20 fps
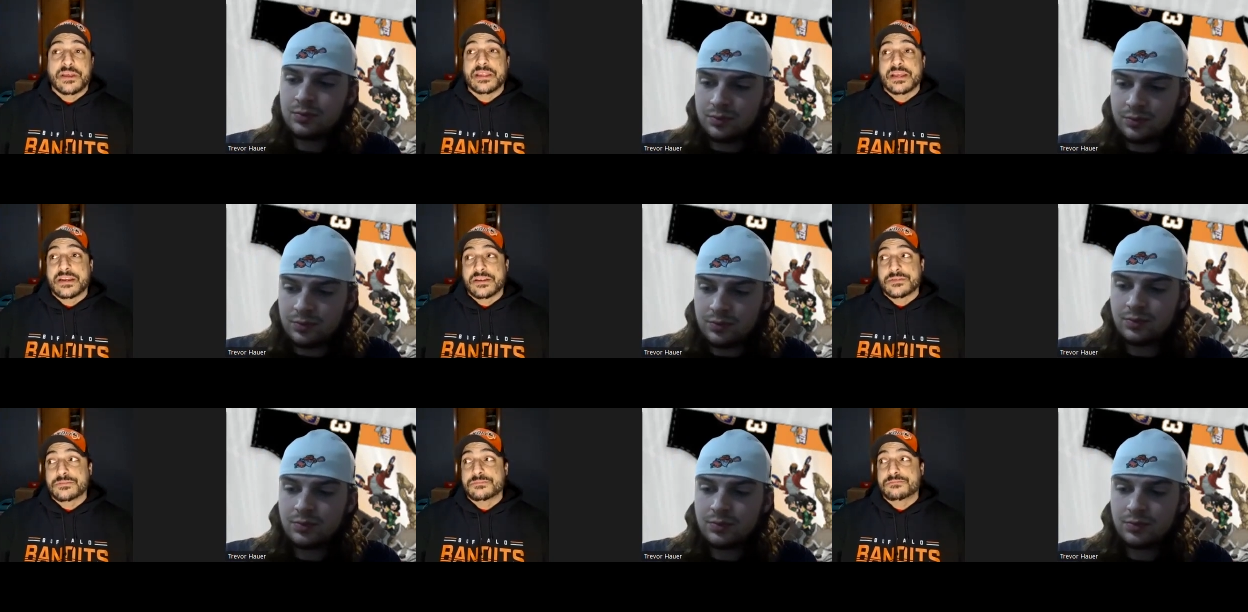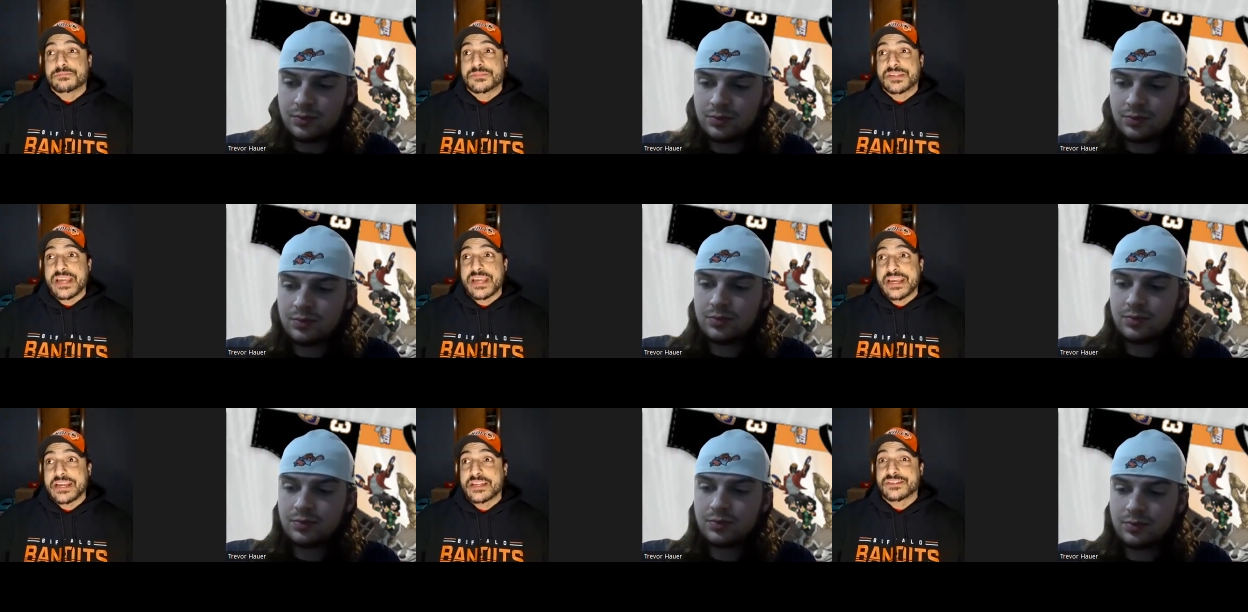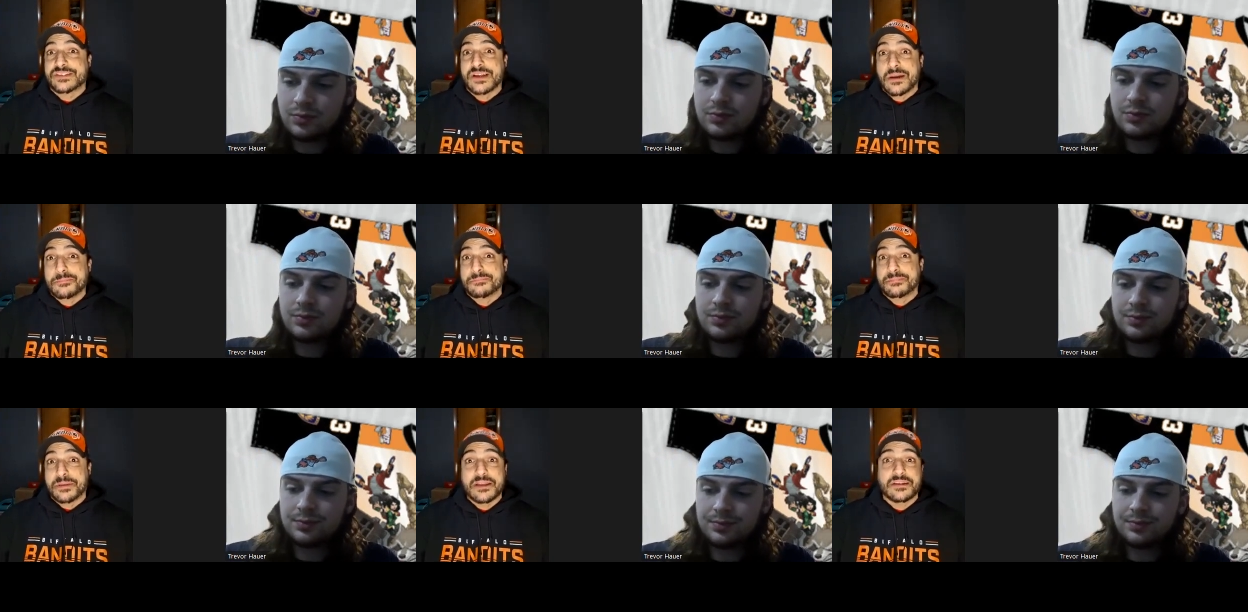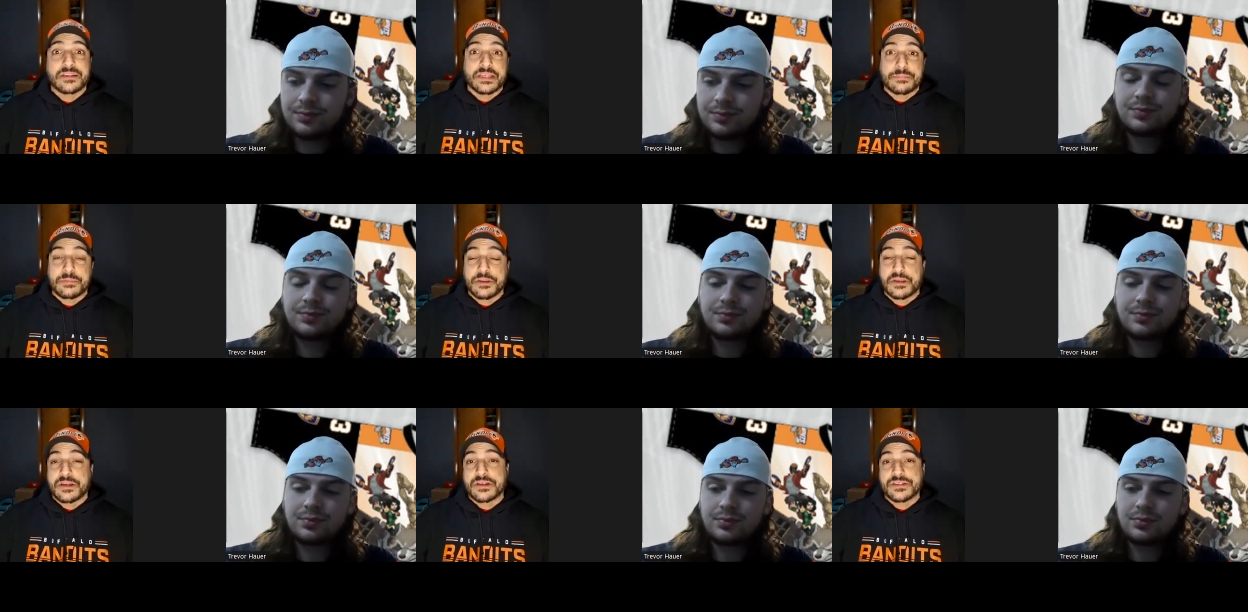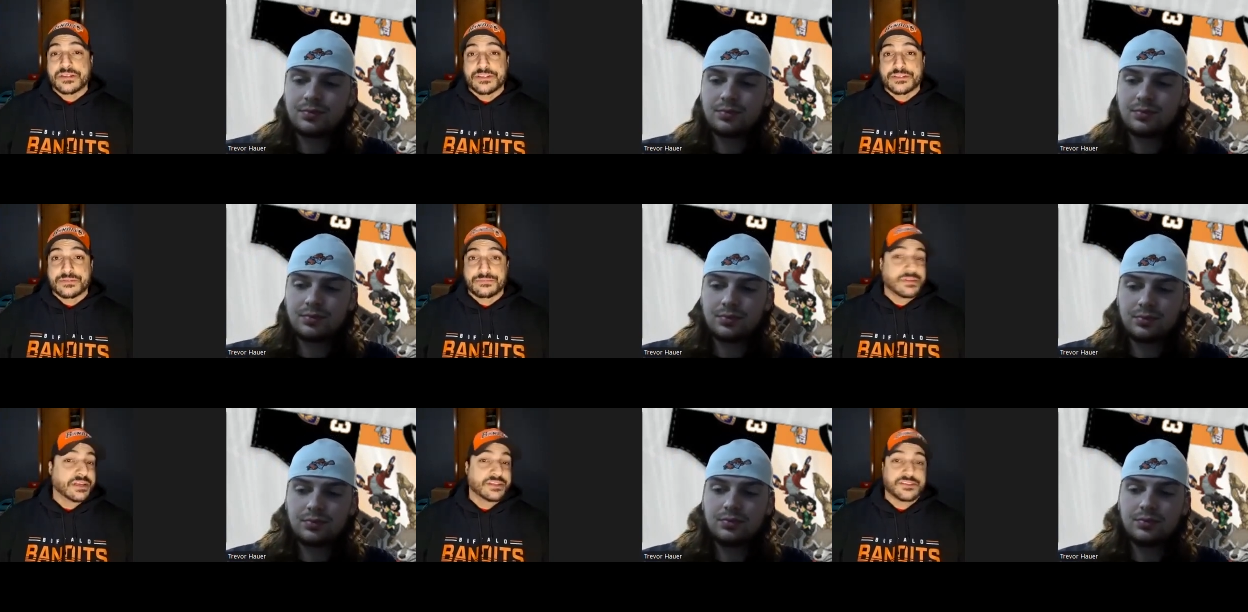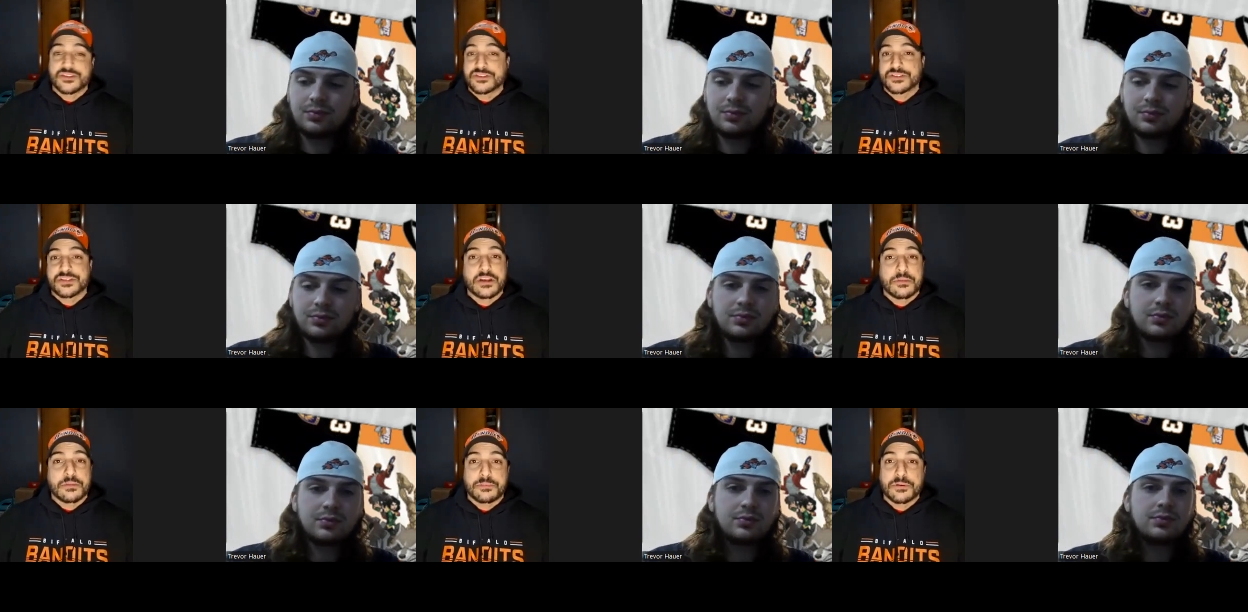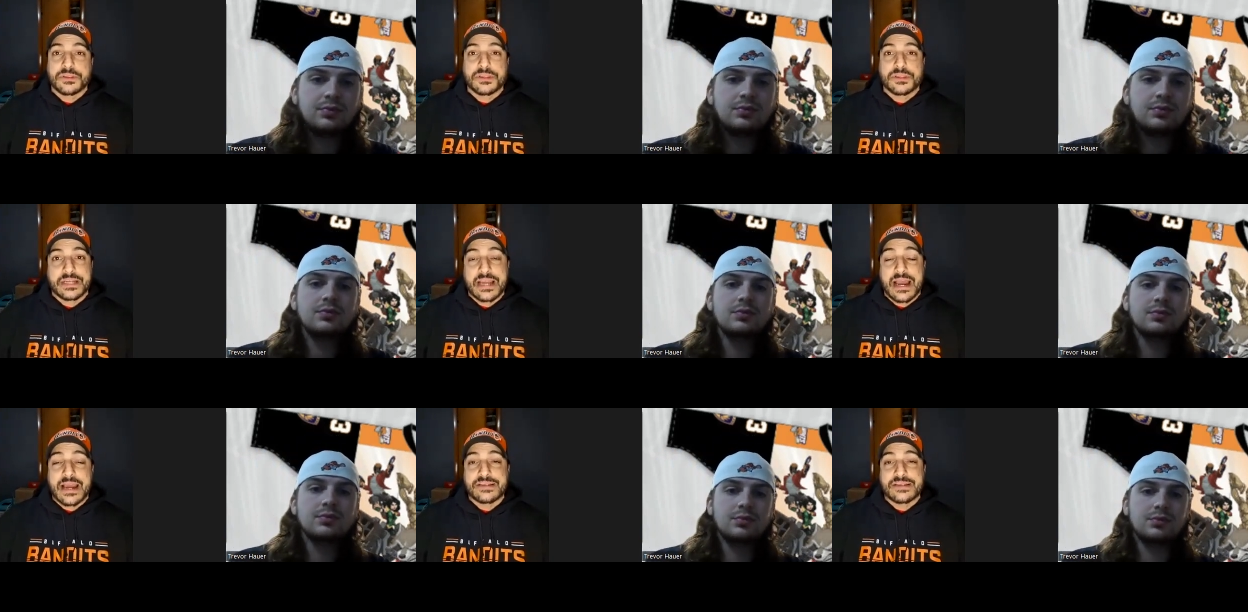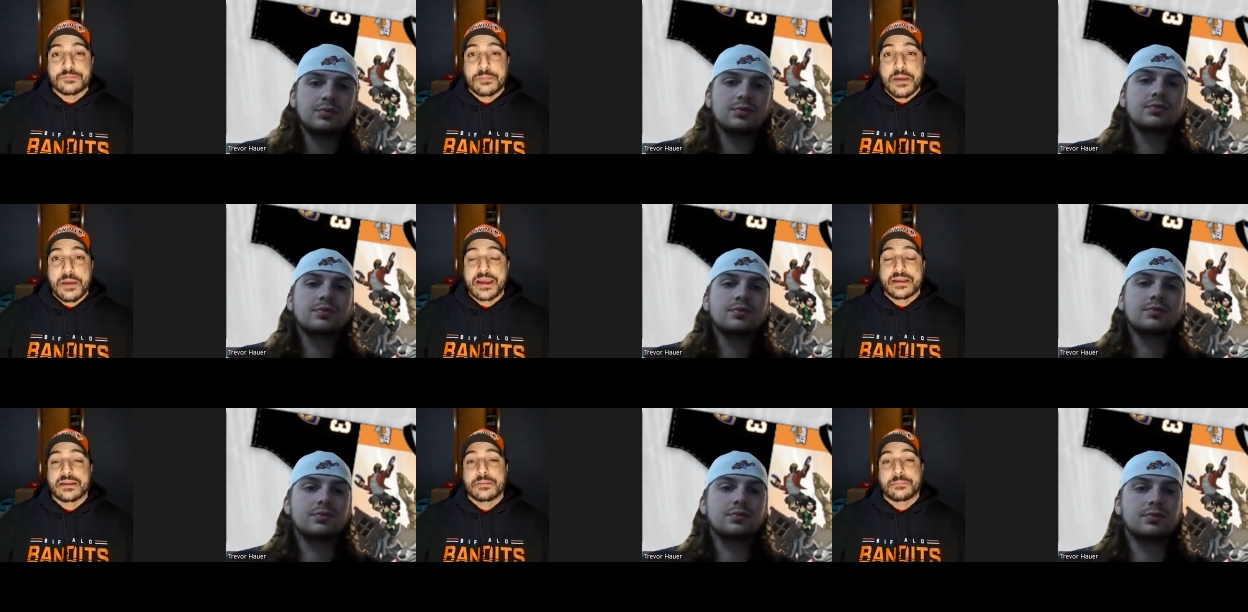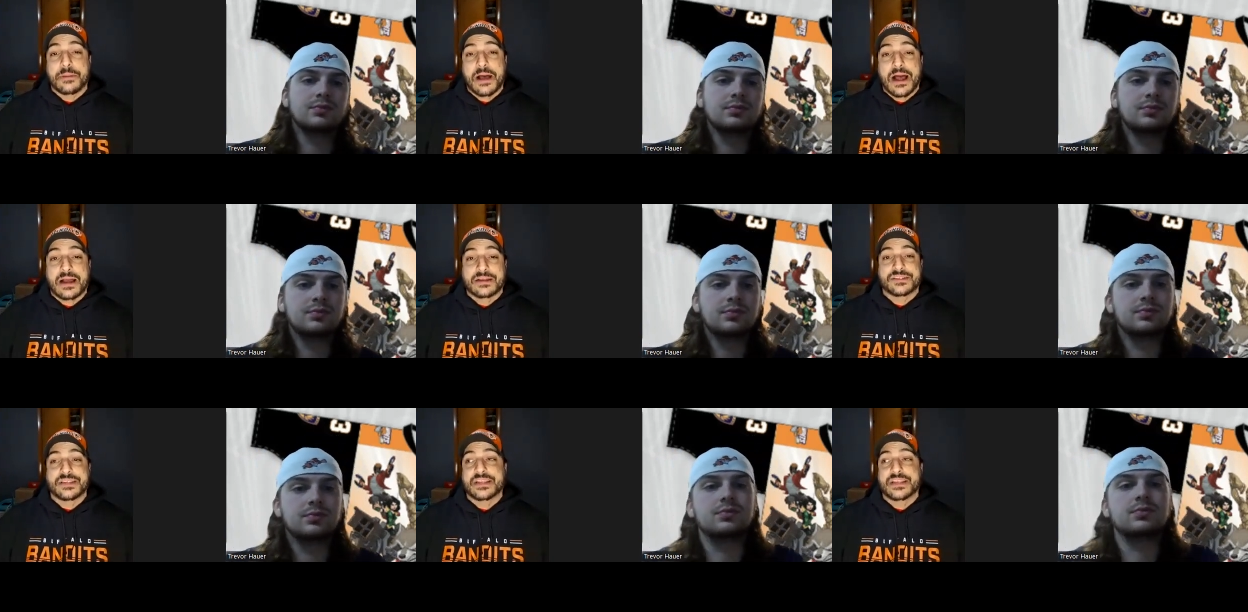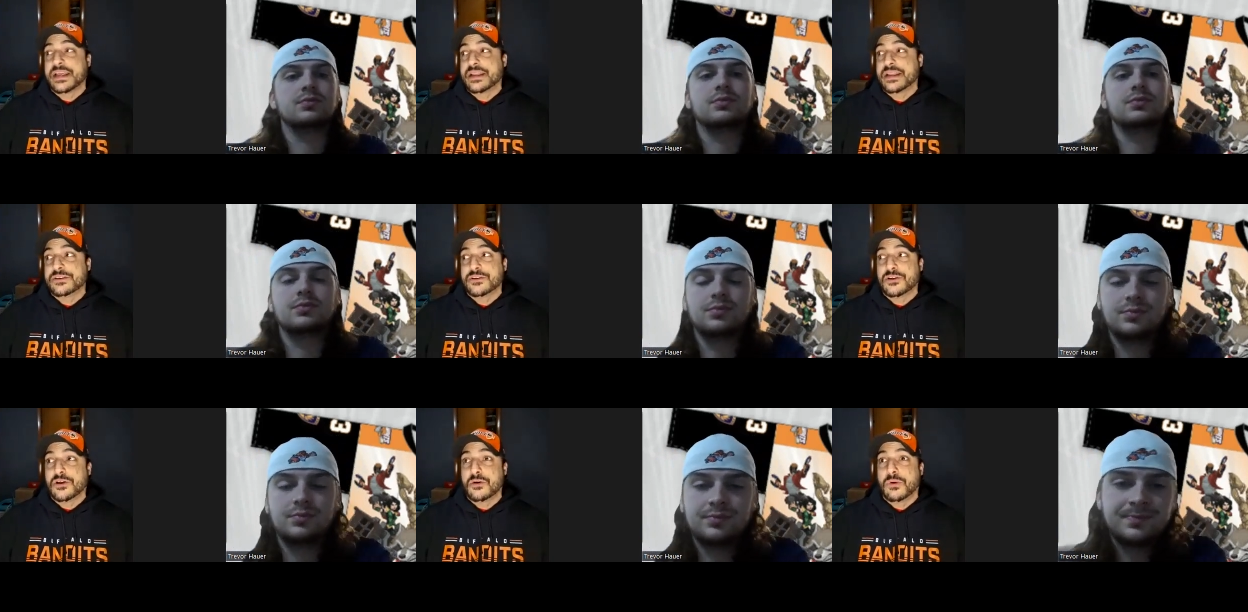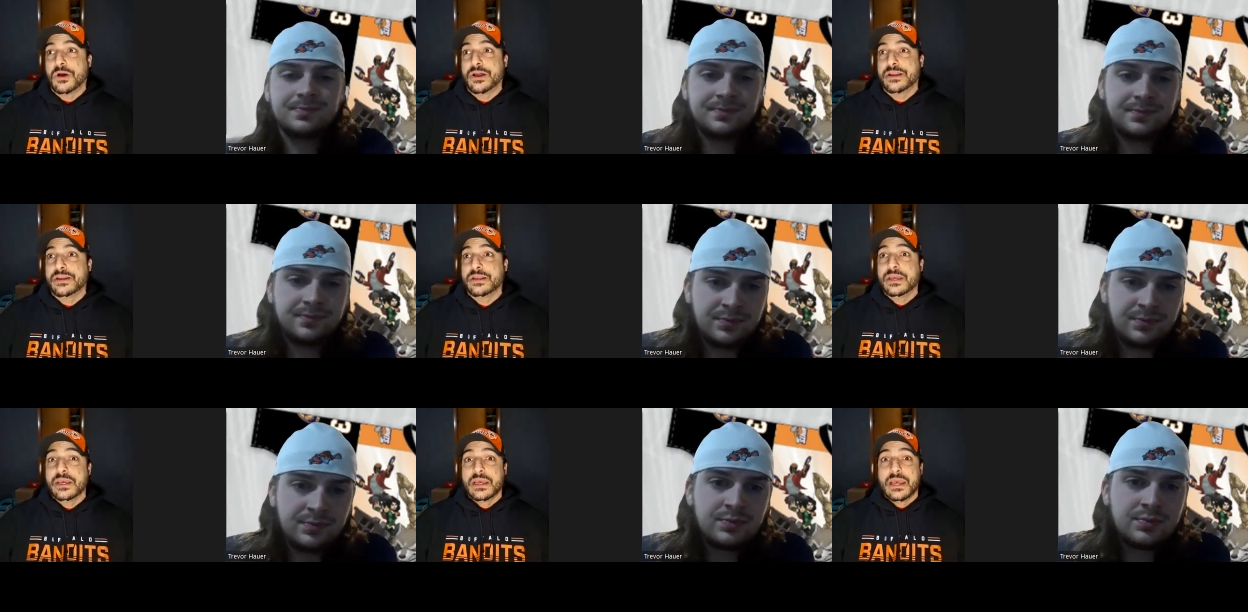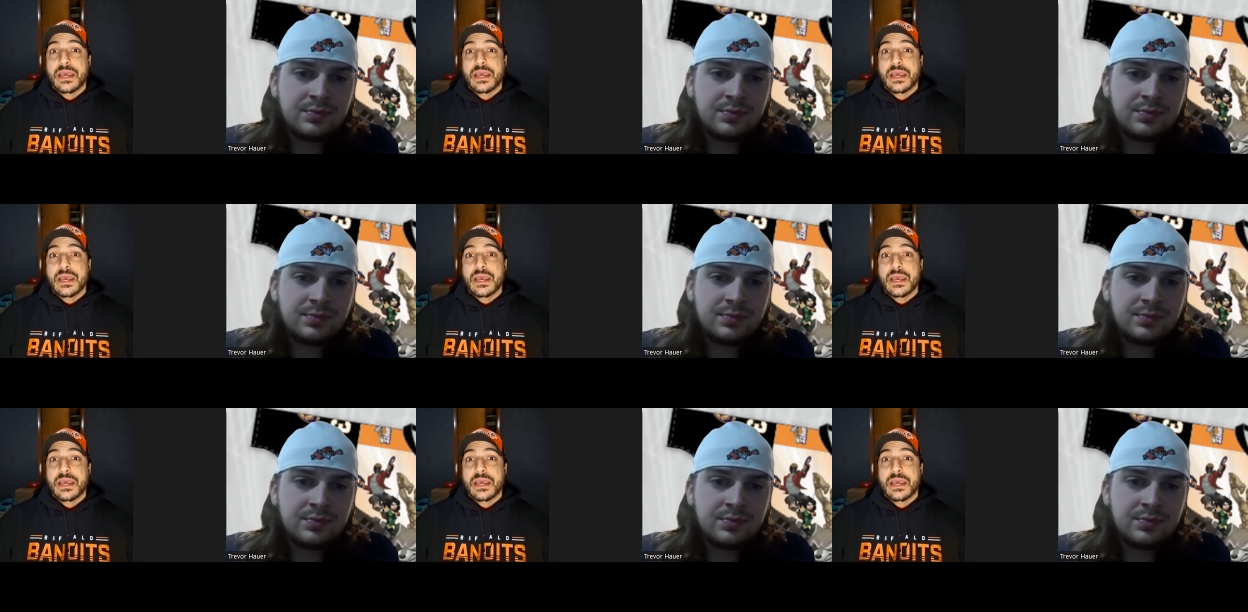Speaker 1: and then take a dumb penalty because it's just going to put the guys back in the box. And then you know what?